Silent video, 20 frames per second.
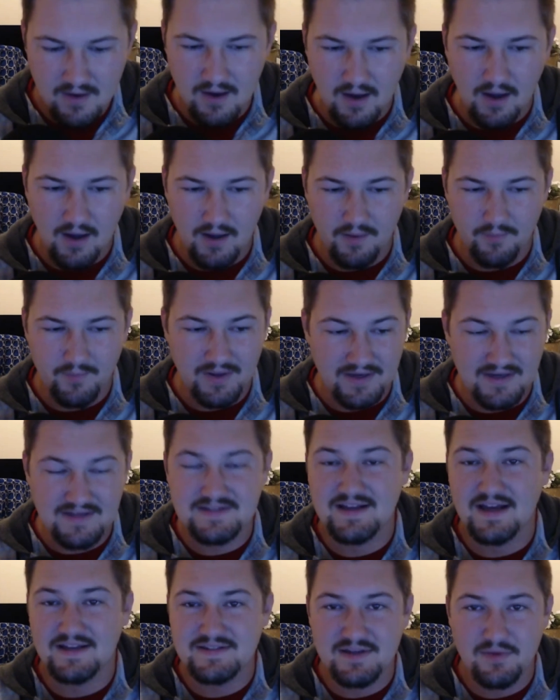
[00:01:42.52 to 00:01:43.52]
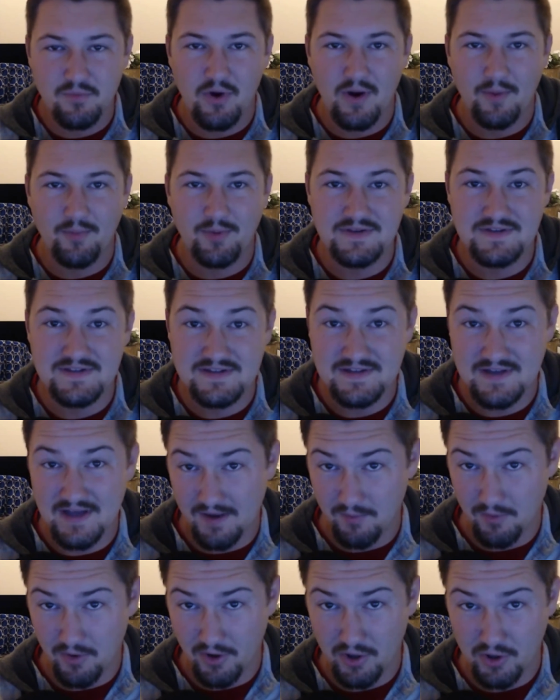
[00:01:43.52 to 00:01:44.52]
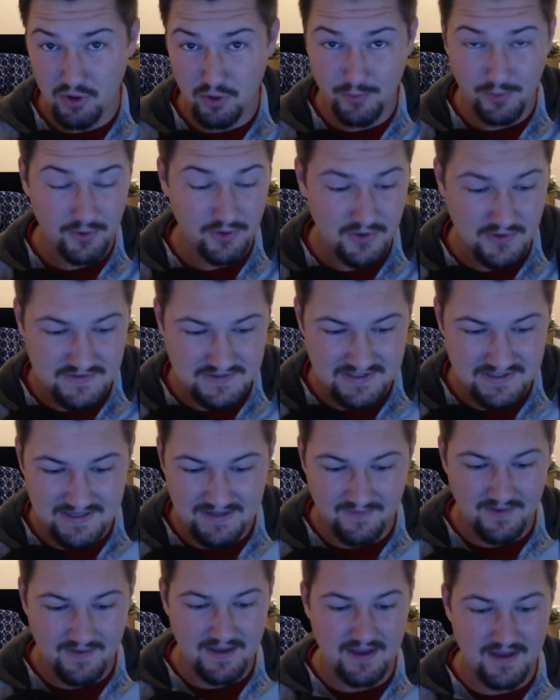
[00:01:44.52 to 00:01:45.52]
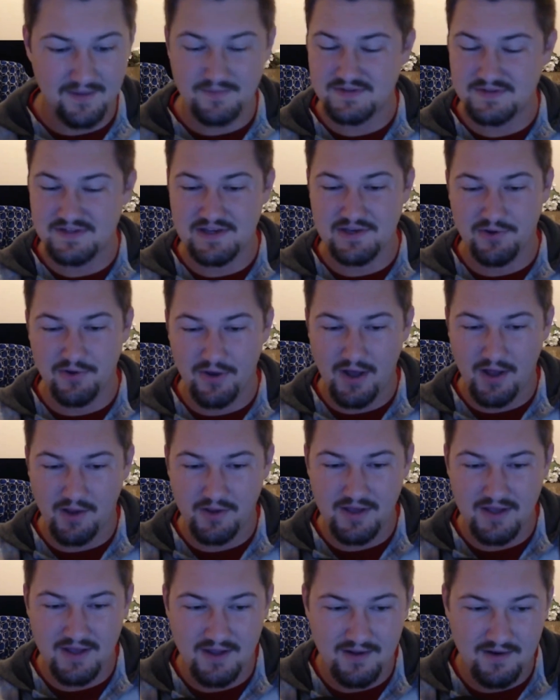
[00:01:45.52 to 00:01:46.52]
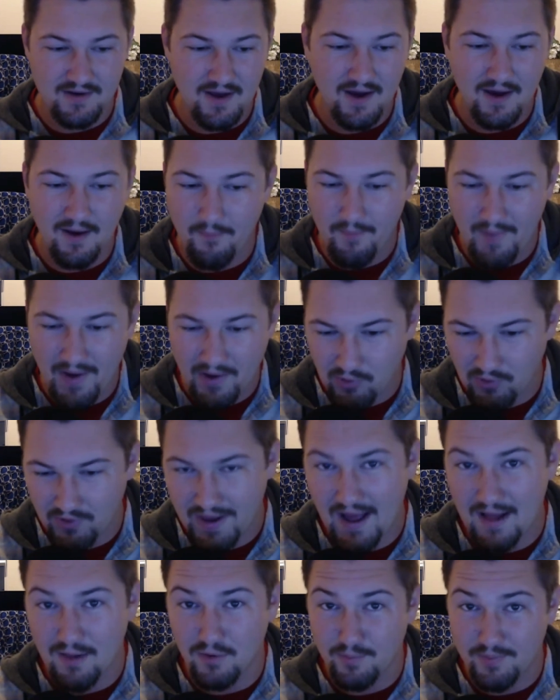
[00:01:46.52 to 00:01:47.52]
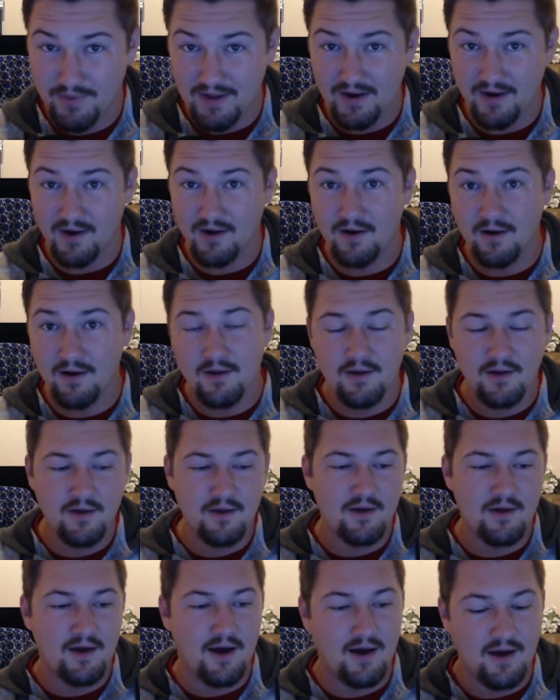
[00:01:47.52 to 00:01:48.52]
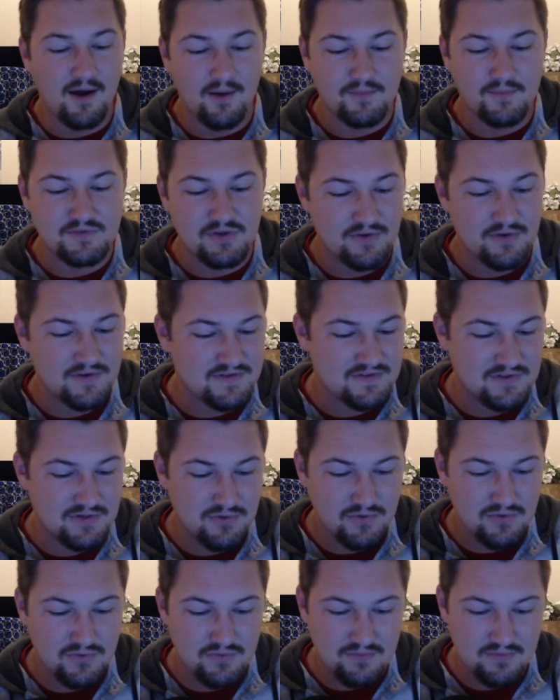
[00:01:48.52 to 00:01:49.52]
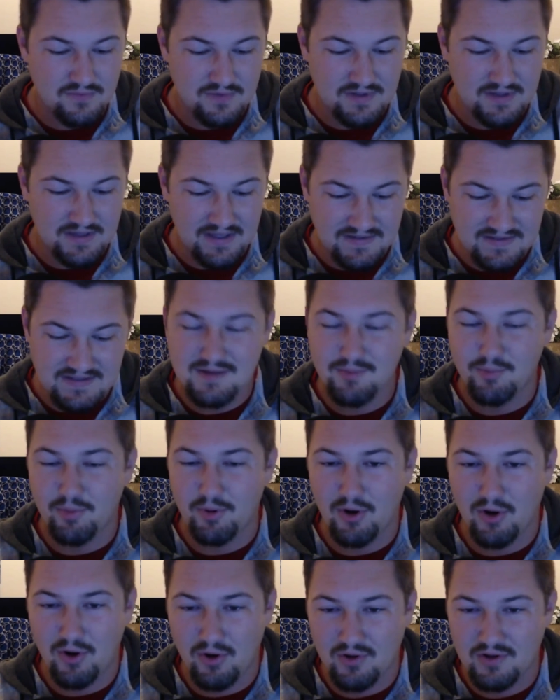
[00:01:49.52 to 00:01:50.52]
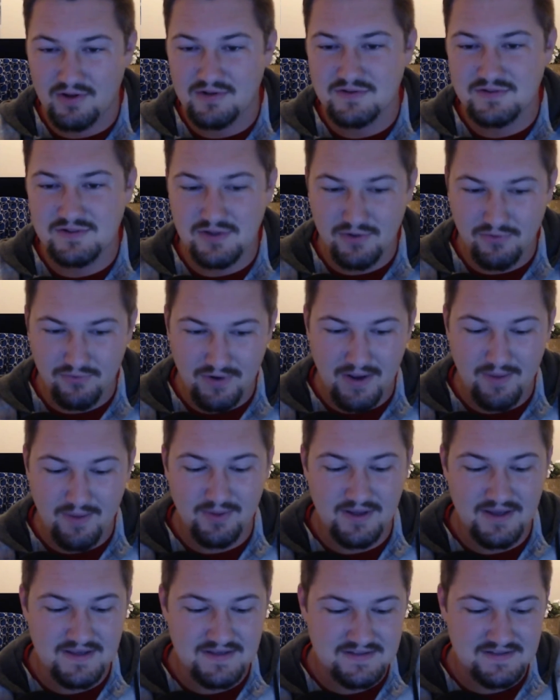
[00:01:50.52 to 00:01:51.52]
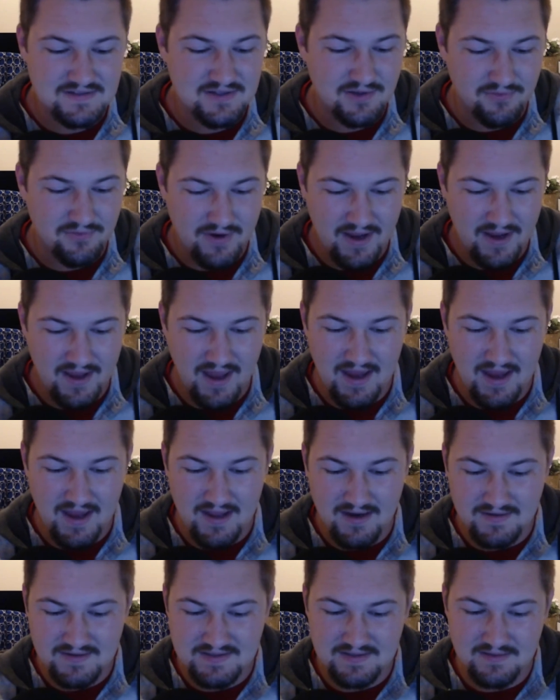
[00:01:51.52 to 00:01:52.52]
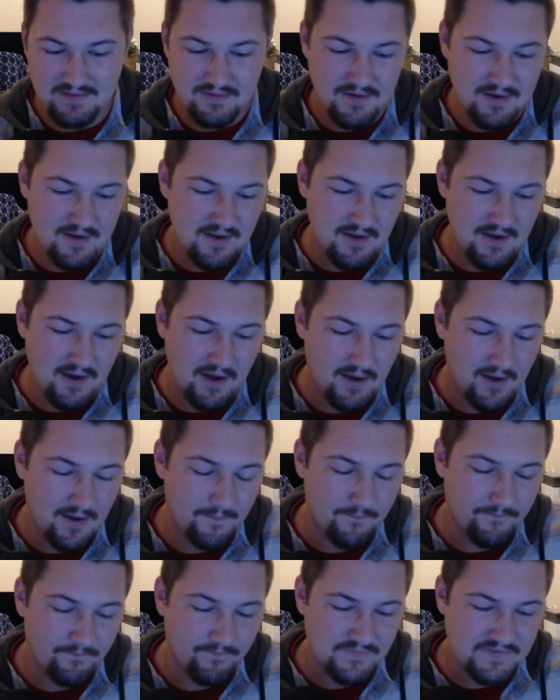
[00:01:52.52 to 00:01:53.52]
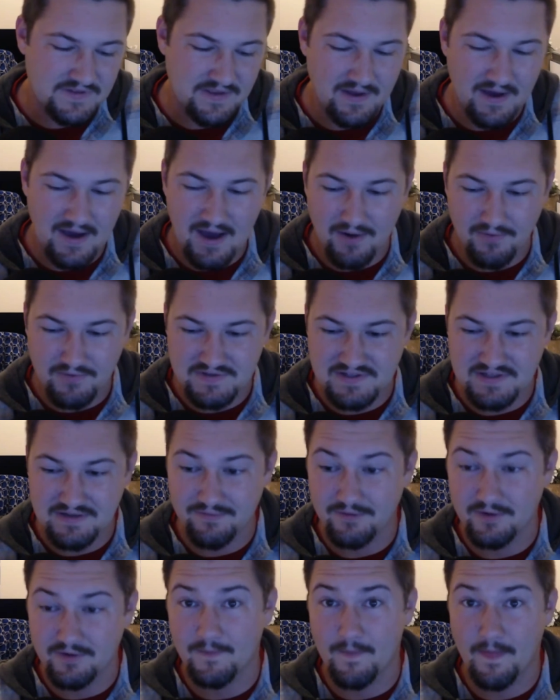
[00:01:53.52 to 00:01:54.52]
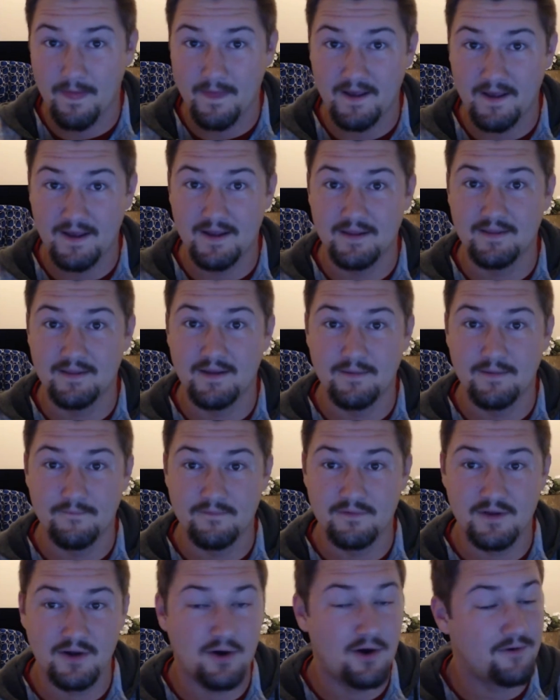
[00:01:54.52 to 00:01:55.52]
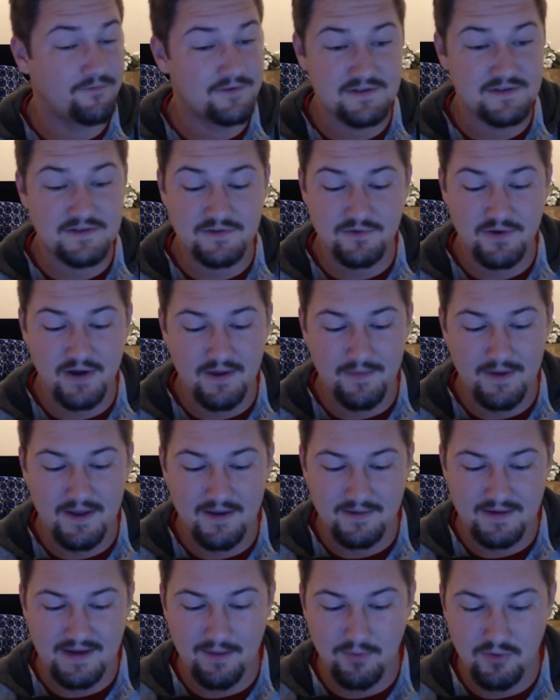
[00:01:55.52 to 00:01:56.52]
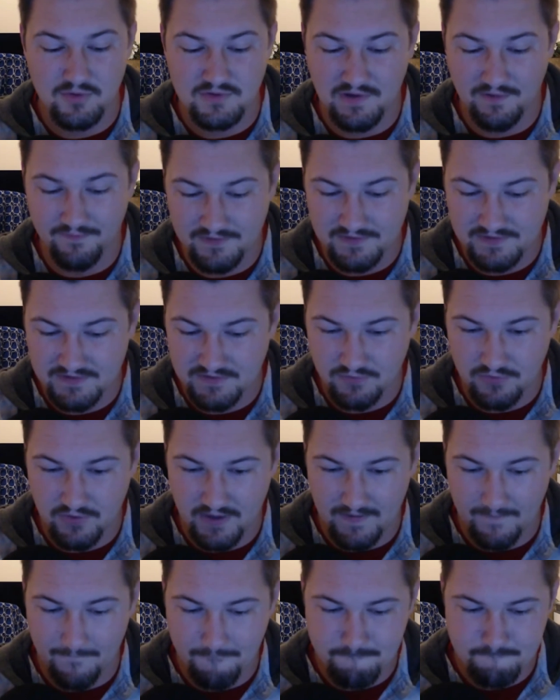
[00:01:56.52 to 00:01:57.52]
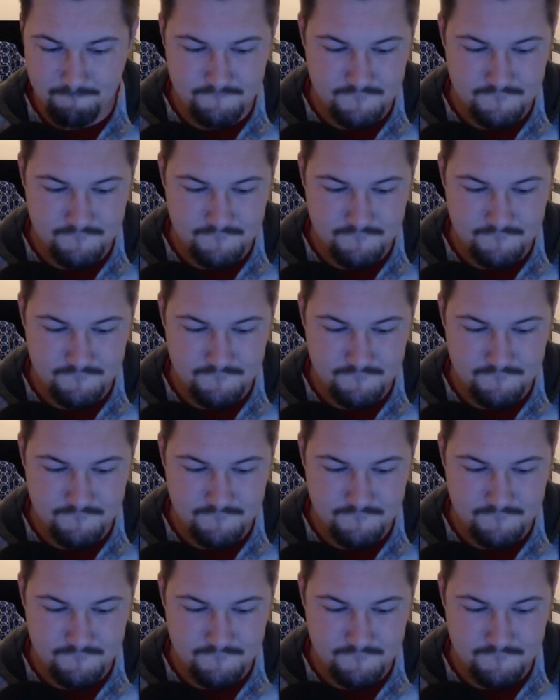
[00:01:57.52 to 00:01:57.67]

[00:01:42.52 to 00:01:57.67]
And he's got some weapons. He's got Amari Cooper, CeeDee Lamb, Ezekiel Elliott, Michael Gallup there. So this dude gets the ball to the right place, to the right hands, to the hot receiver. And their offense is great, man. Cowboys' offense is great.